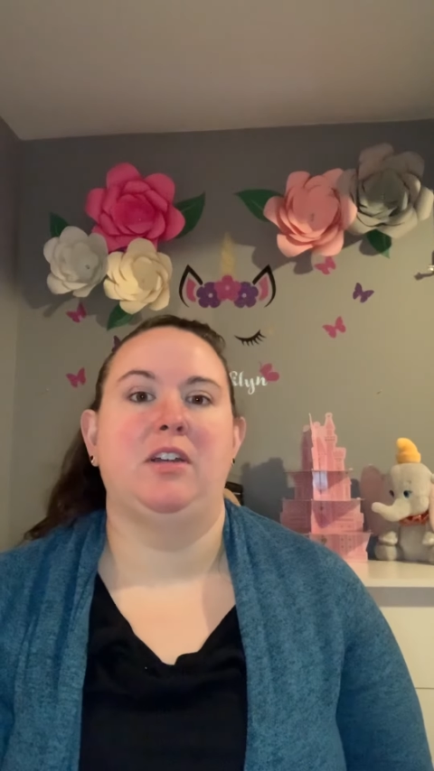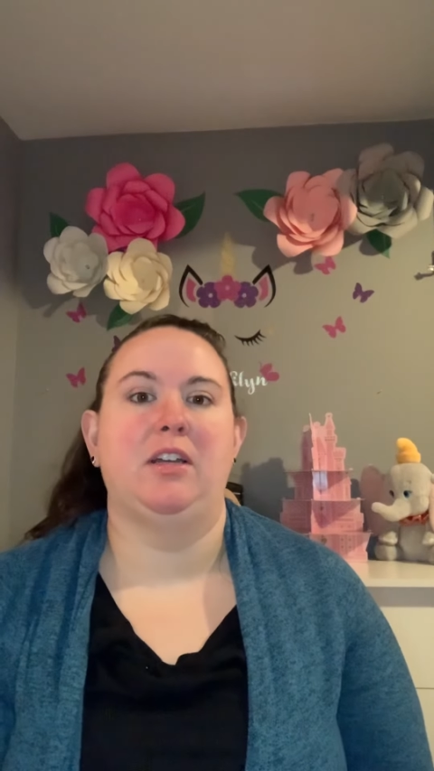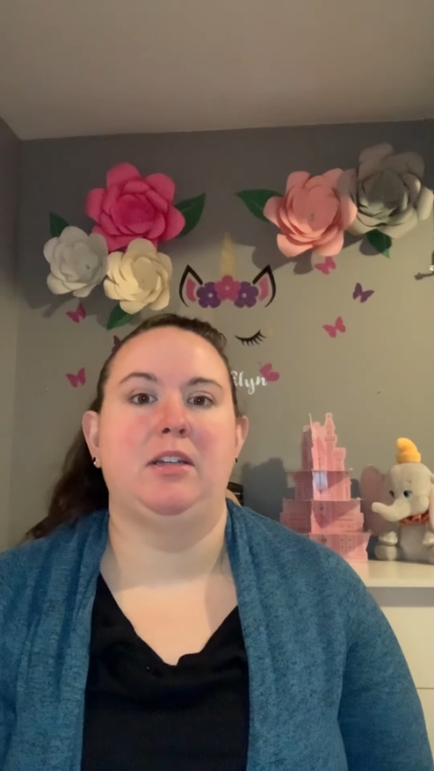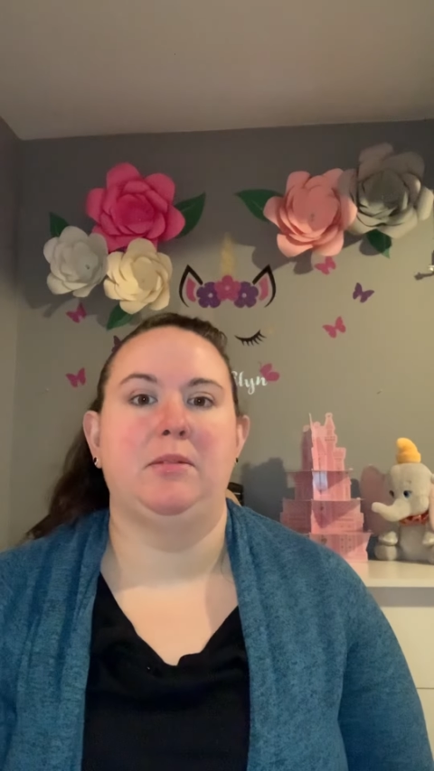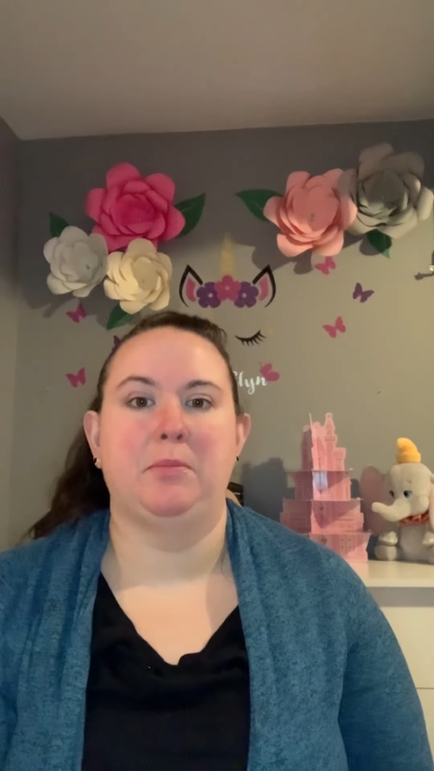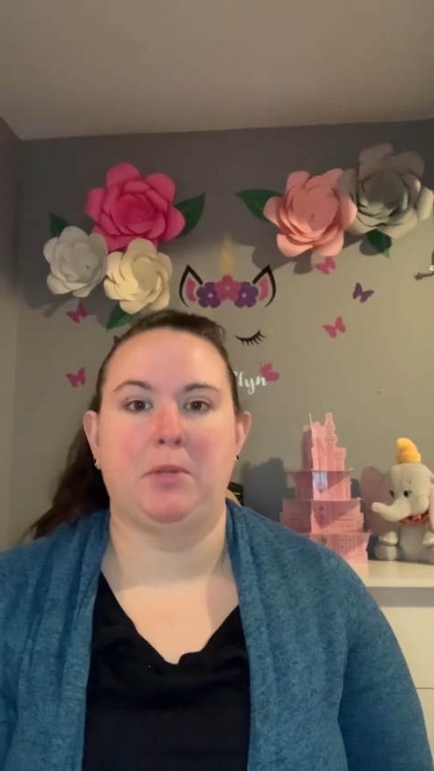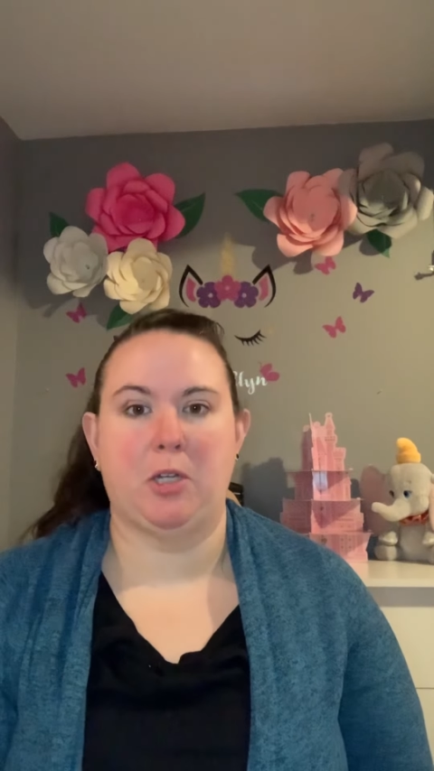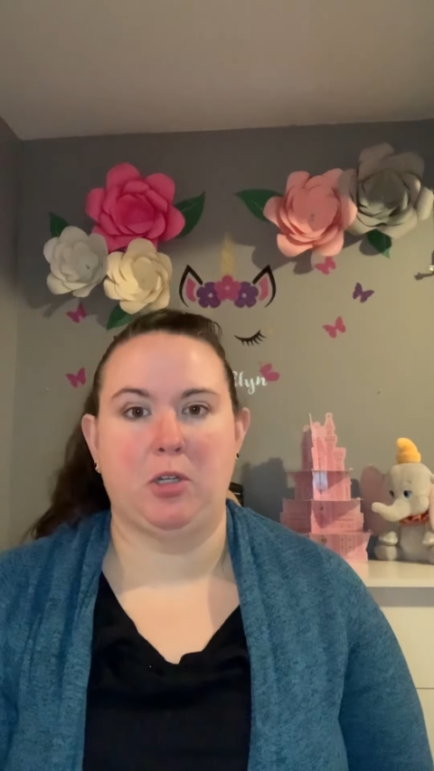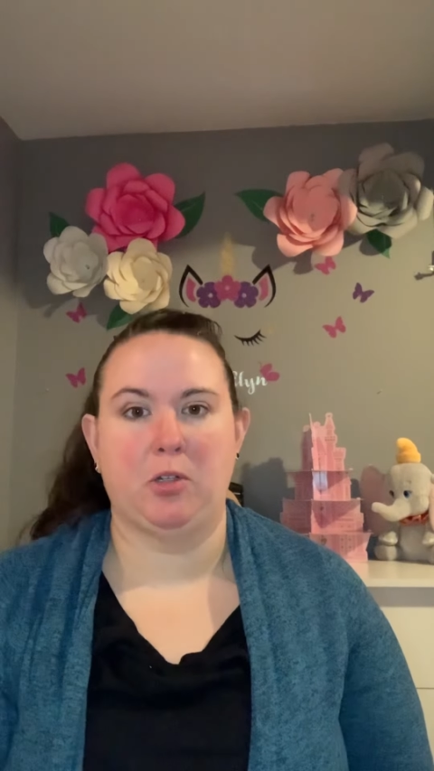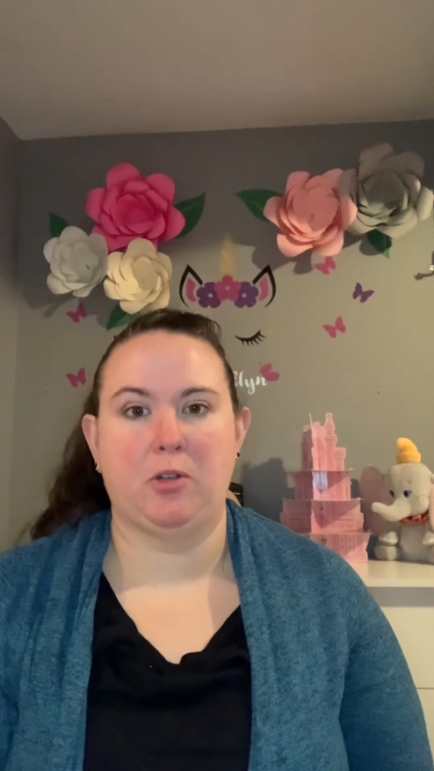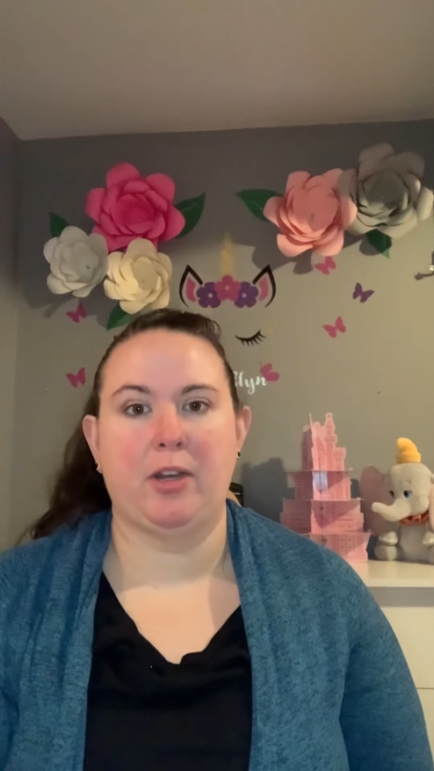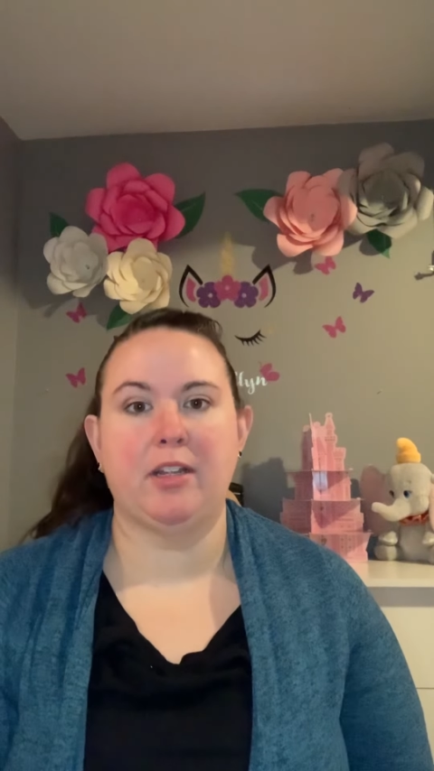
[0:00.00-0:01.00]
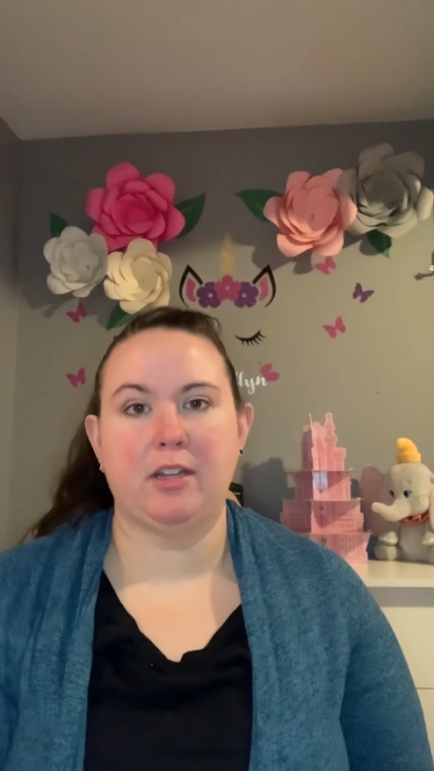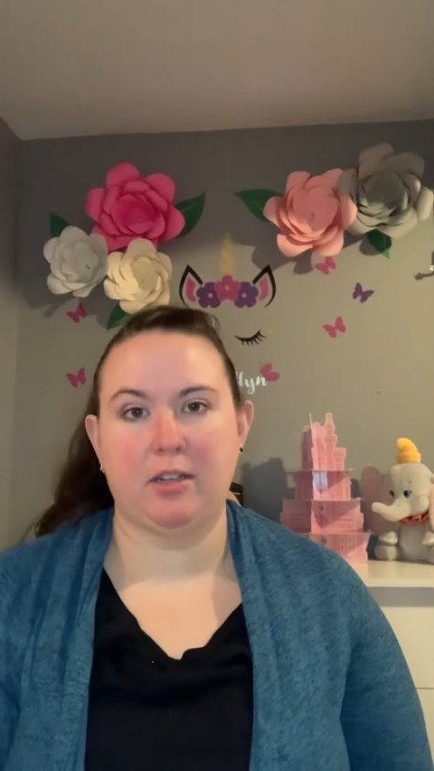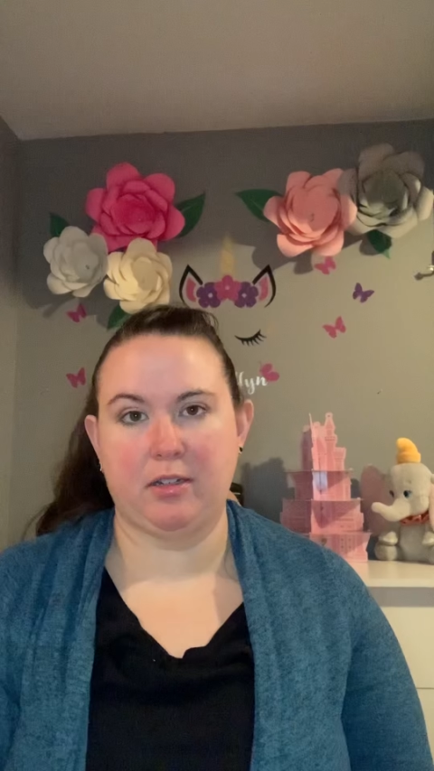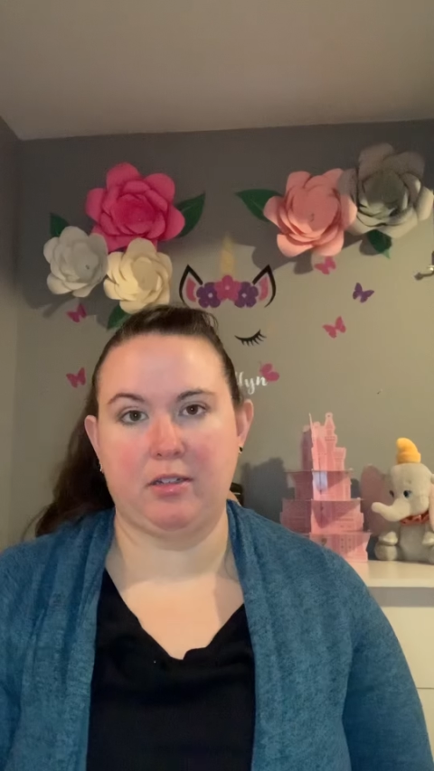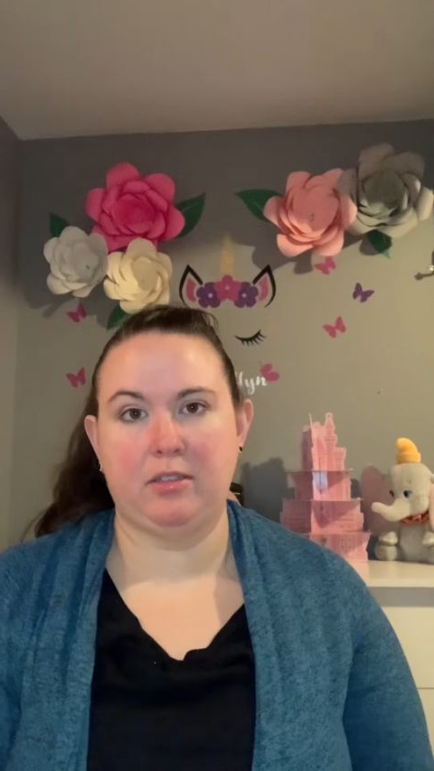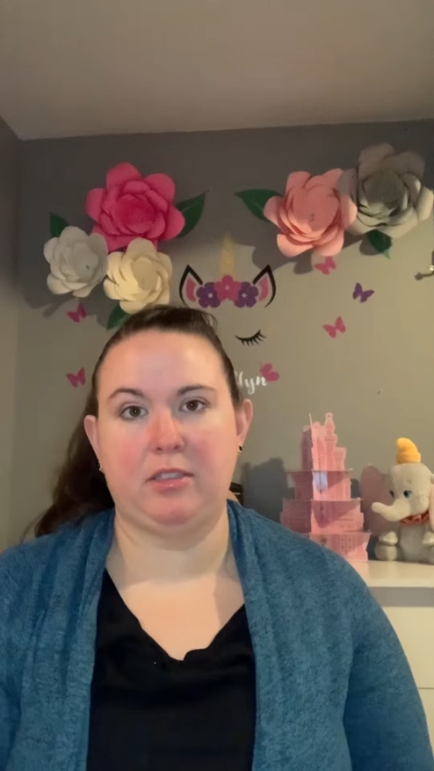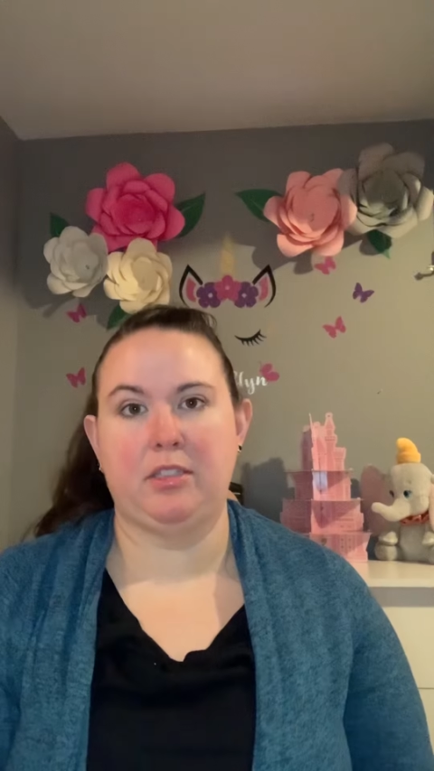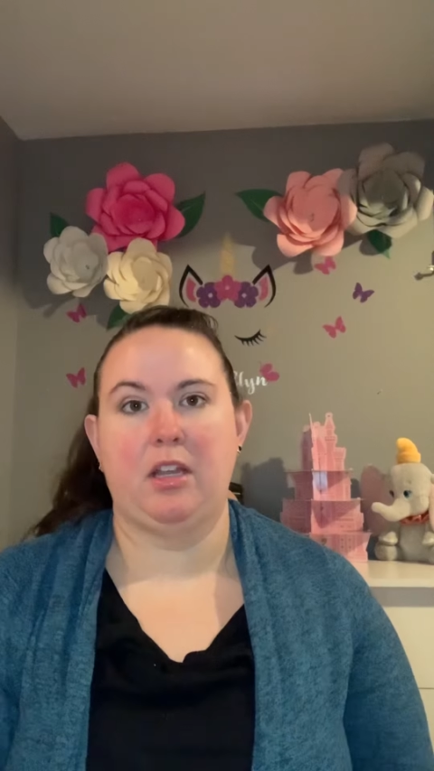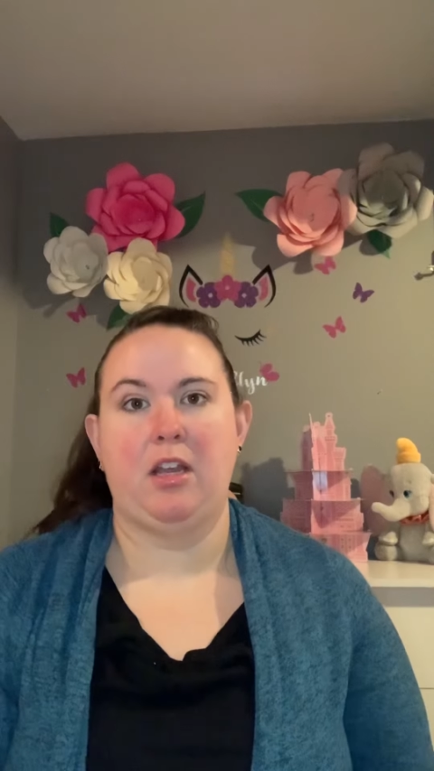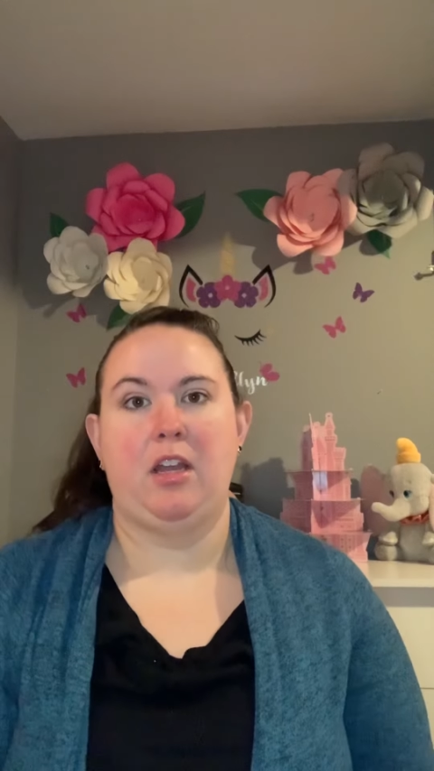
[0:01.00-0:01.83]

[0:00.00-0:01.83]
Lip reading: our credit cards,